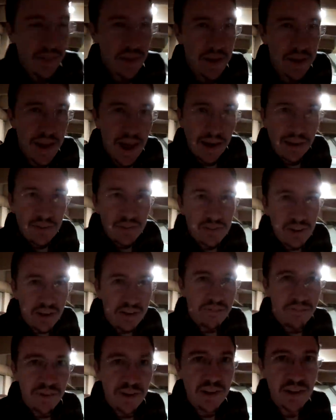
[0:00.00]
The next
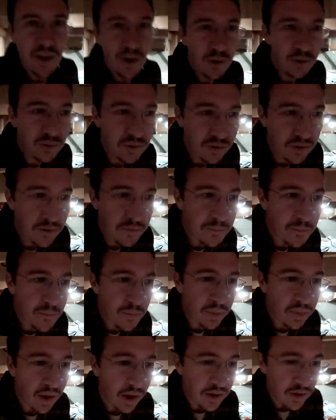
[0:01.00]
set of videos
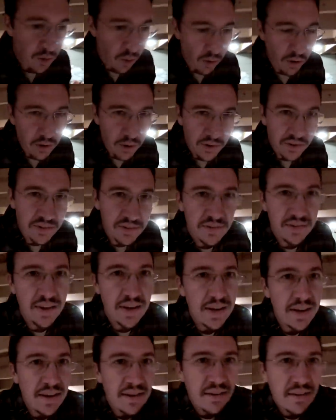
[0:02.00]
you're going to
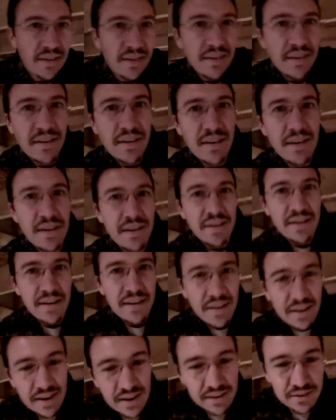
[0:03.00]
see
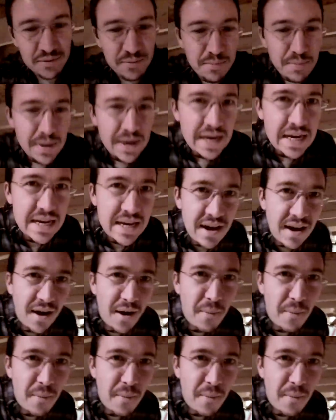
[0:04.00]
is me